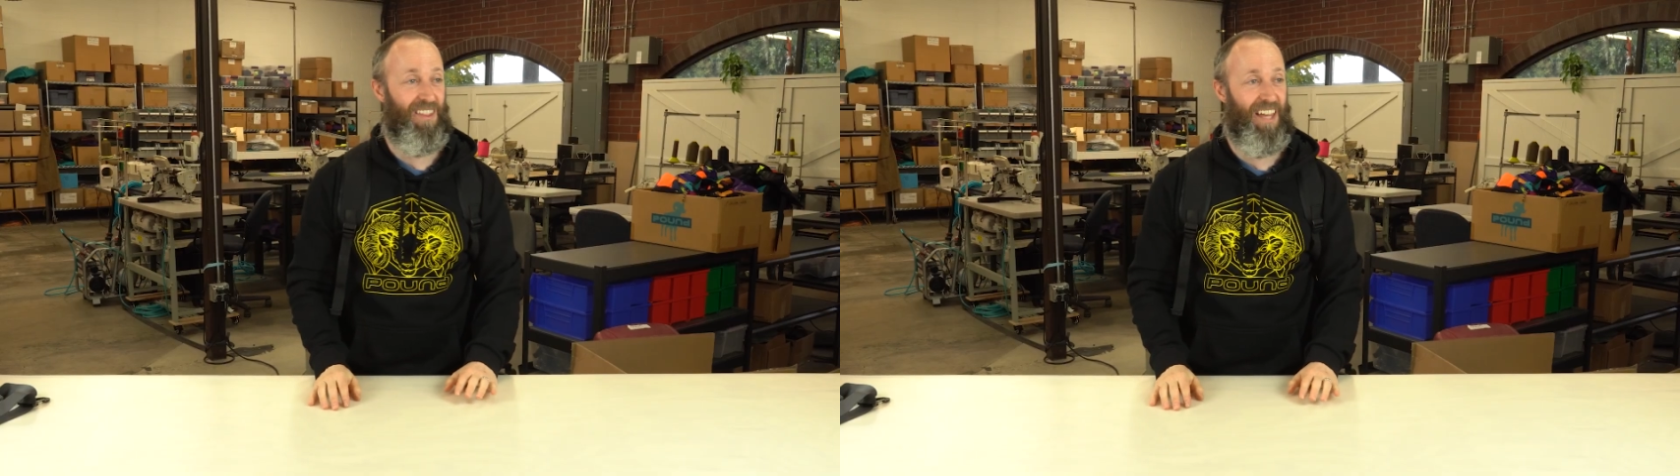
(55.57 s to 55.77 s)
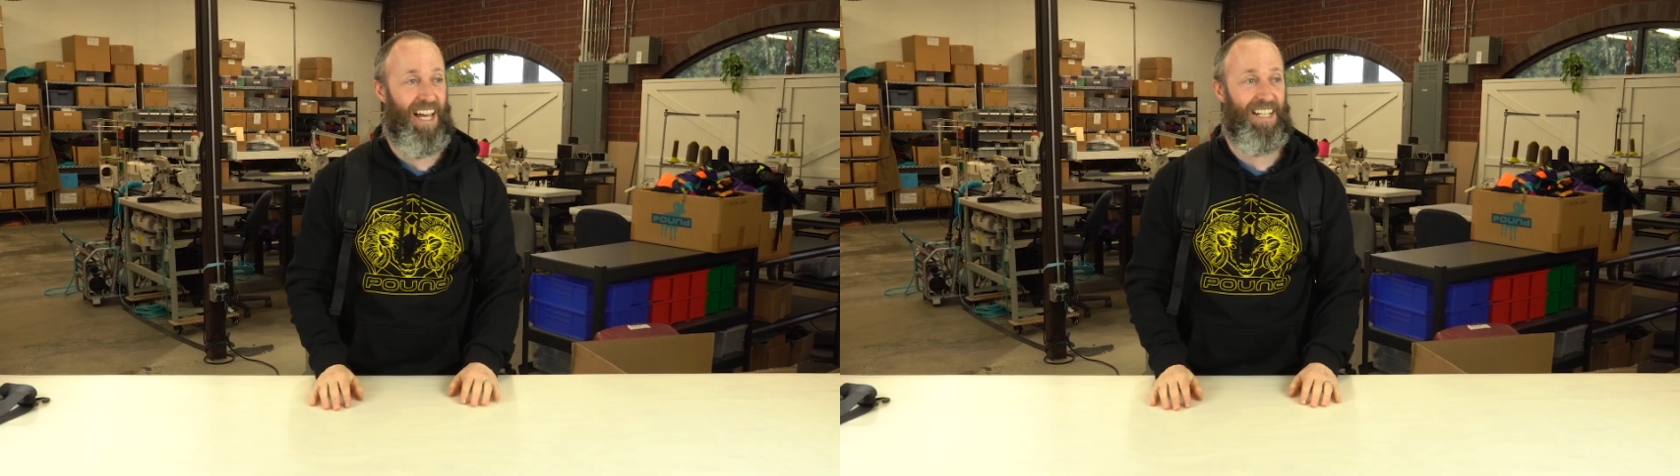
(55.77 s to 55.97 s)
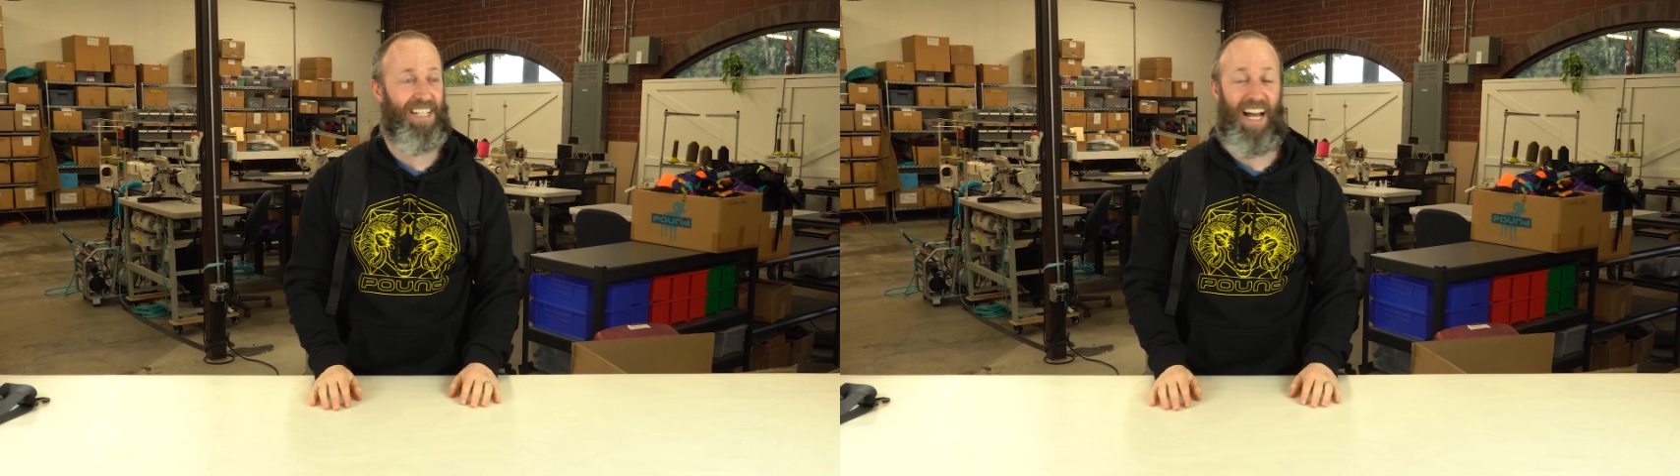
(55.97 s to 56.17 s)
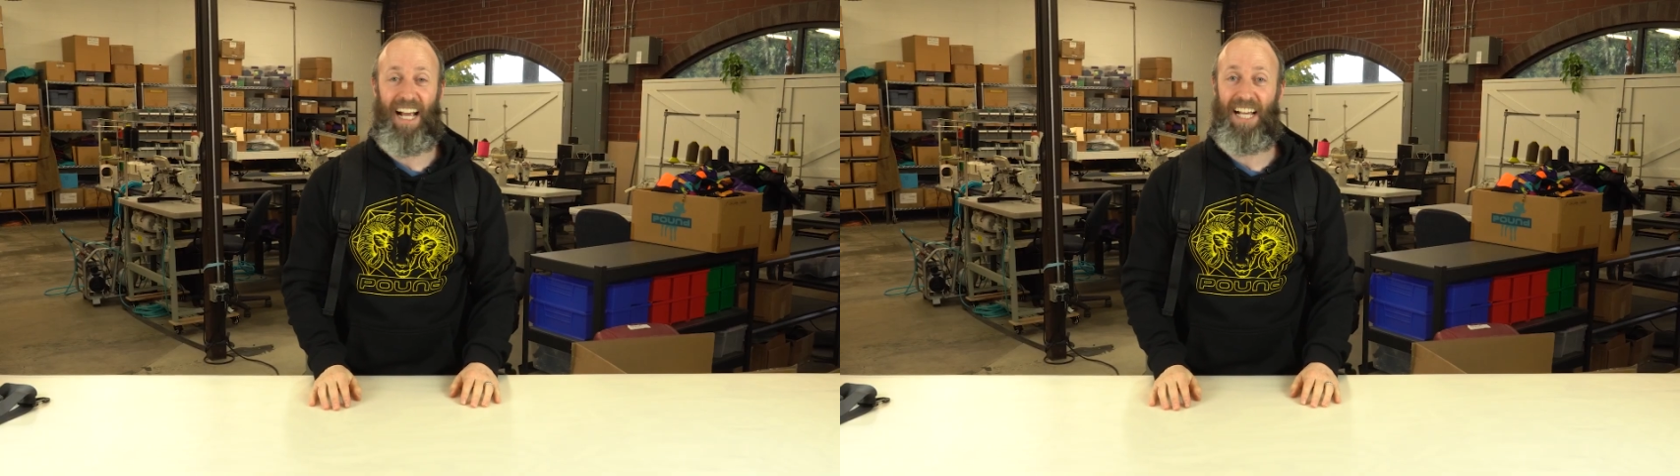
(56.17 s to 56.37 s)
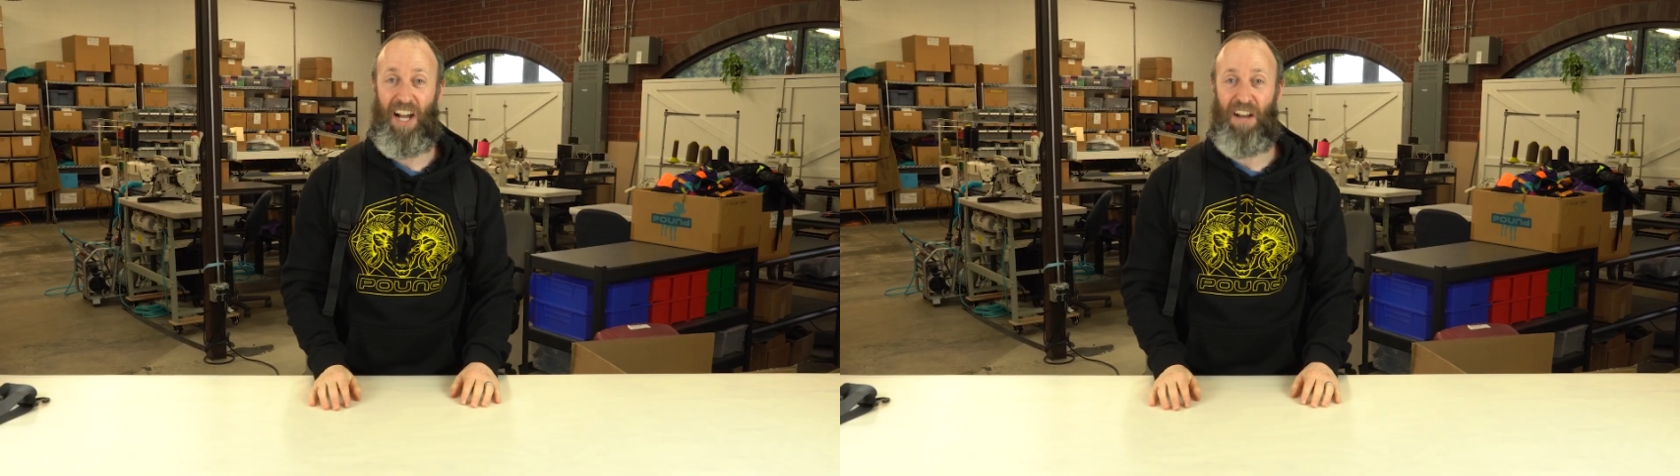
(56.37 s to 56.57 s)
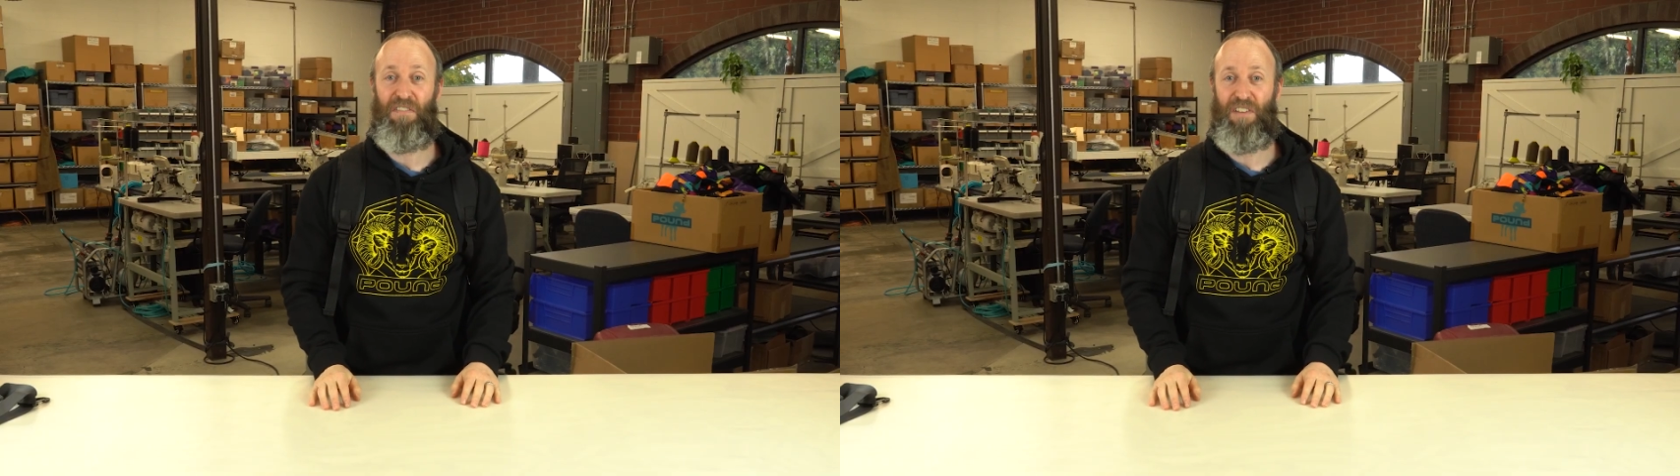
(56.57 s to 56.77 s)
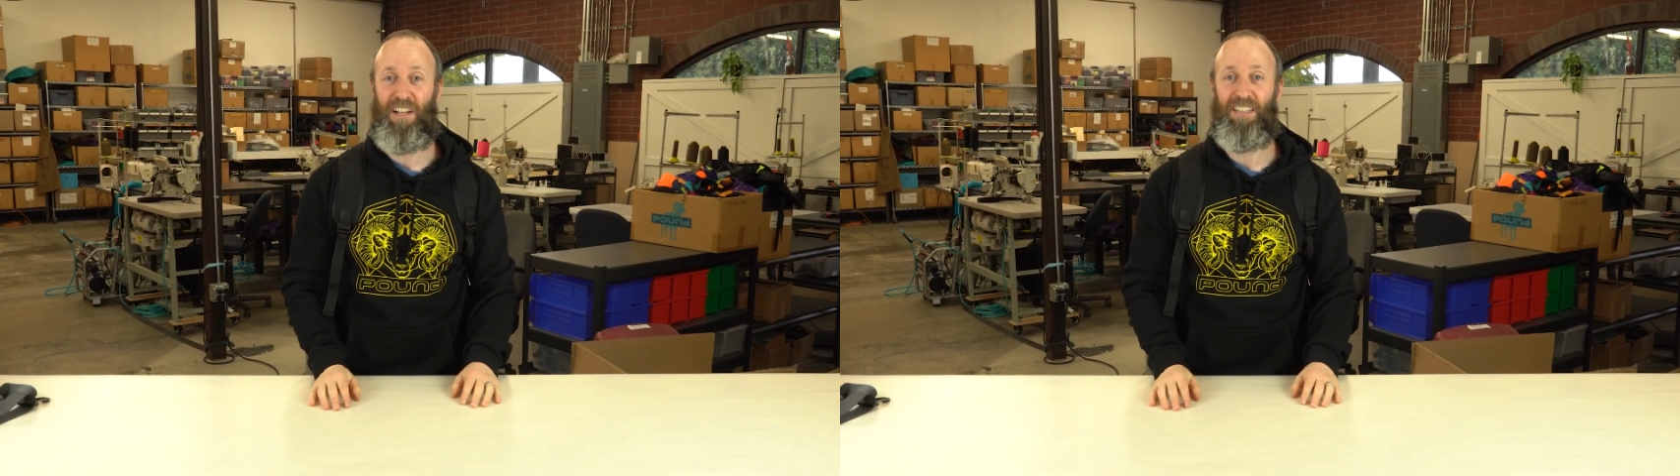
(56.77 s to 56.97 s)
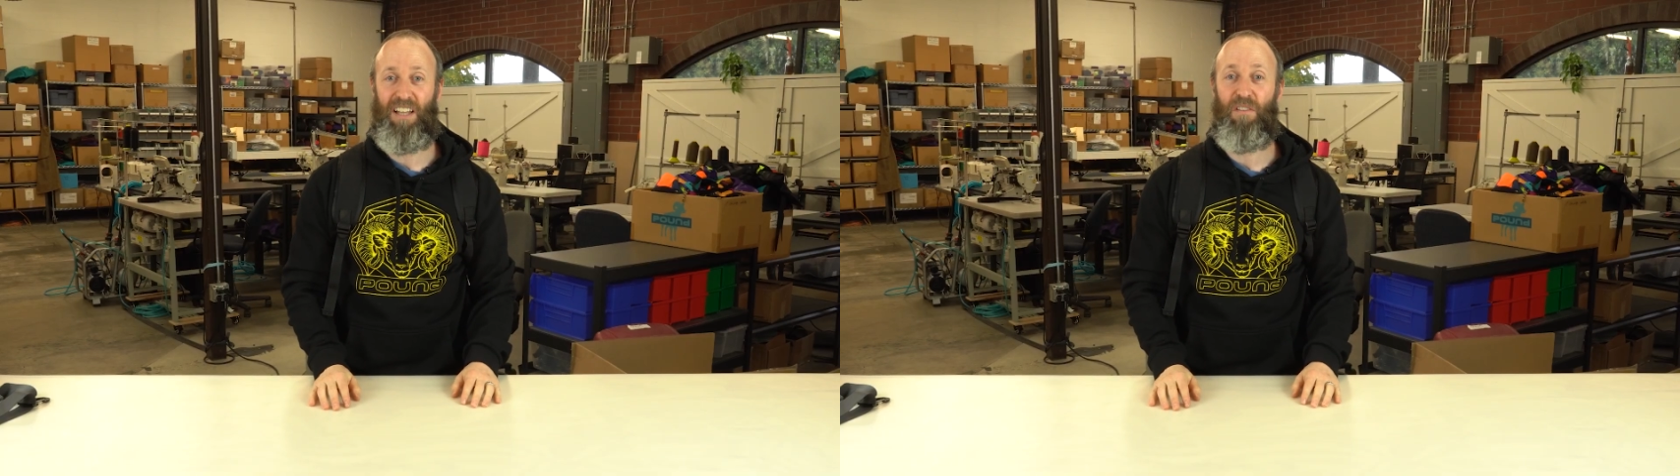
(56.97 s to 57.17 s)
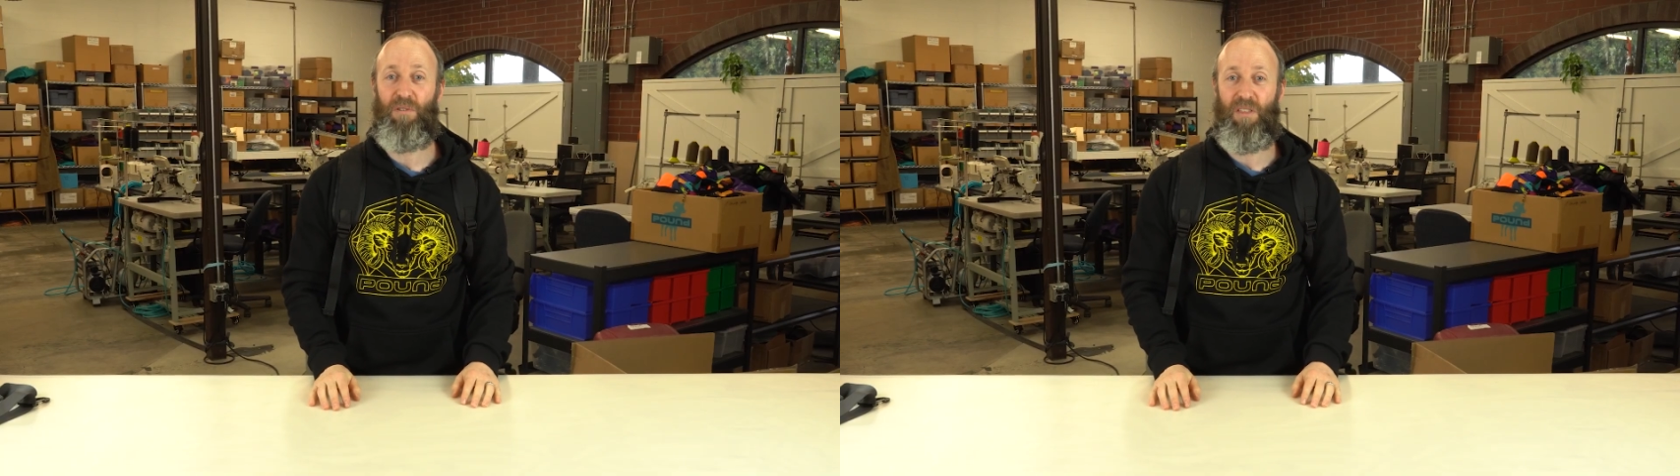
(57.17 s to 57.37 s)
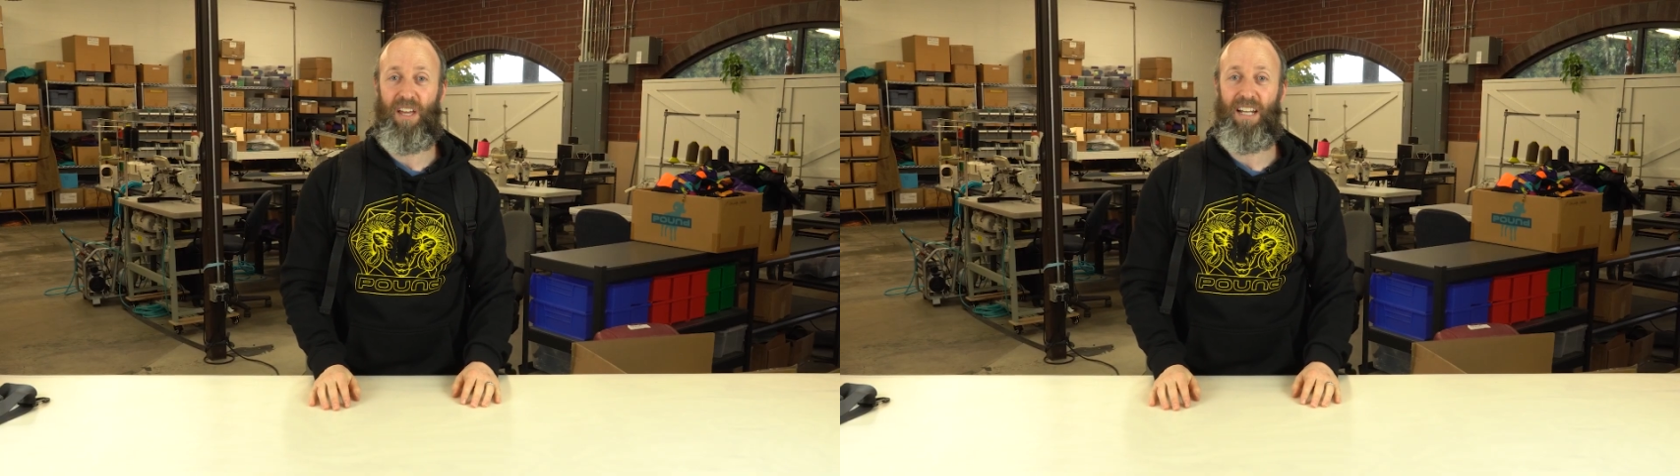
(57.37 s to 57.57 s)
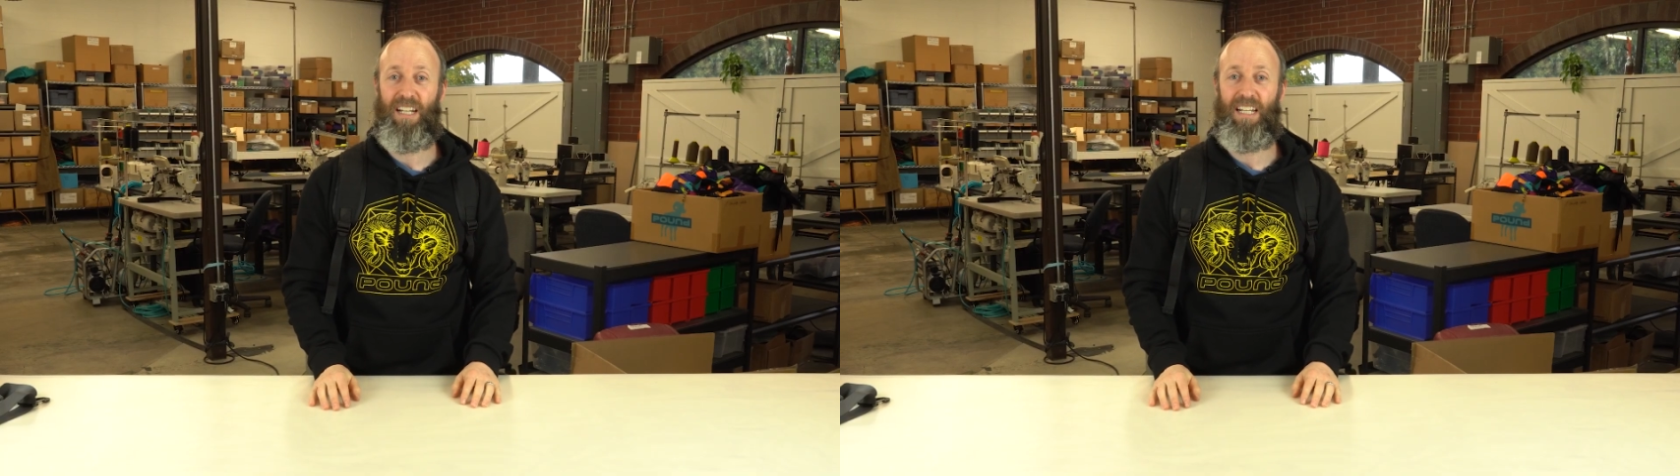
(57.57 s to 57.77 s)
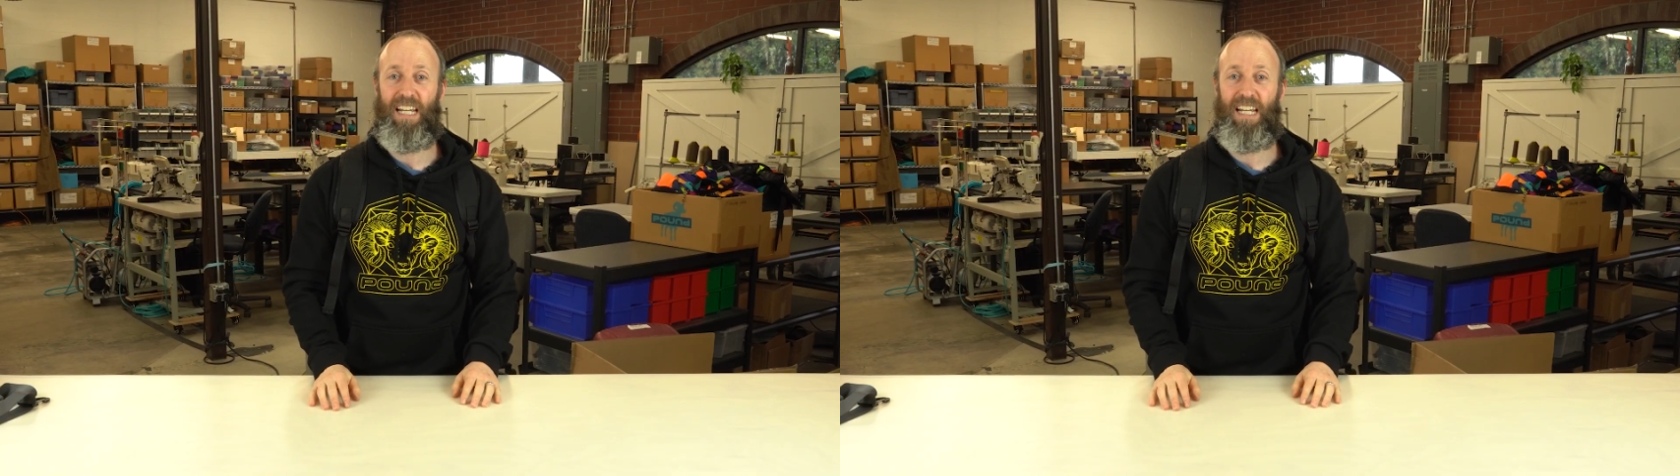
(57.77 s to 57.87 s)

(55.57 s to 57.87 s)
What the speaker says: that I kind of fell in love with it.